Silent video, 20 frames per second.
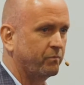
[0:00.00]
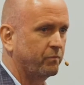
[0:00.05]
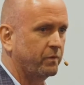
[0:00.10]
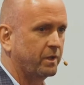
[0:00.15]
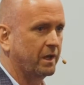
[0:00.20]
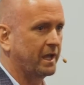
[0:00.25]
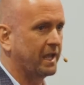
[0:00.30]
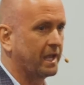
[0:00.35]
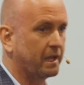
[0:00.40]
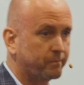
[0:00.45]
You
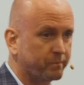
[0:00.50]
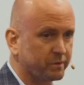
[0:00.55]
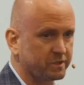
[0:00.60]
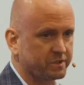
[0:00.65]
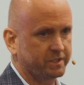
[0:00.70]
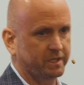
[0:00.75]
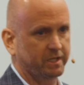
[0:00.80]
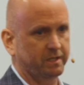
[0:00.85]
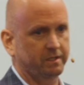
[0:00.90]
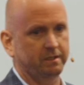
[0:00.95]
know,
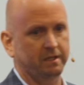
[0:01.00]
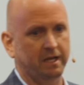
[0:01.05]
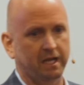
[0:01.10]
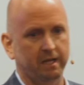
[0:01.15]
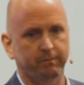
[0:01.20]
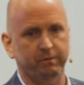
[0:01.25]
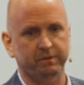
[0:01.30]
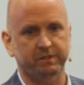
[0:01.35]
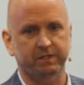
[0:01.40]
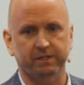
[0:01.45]
8%,
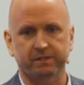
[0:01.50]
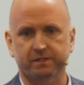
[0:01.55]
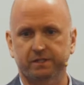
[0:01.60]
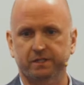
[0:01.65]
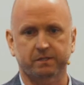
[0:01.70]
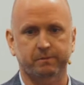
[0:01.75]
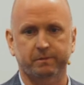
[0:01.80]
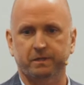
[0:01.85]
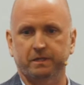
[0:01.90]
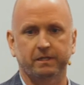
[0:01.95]
9%,
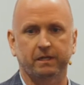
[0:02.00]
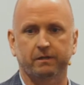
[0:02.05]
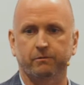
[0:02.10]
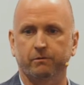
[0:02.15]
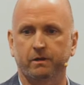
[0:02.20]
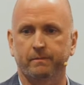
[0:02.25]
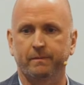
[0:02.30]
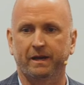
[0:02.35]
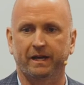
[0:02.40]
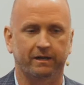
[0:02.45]
6%, doesn't
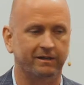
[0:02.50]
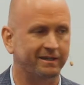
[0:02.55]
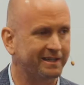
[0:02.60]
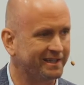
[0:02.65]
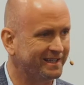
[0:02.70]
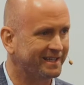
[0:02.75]
really matter.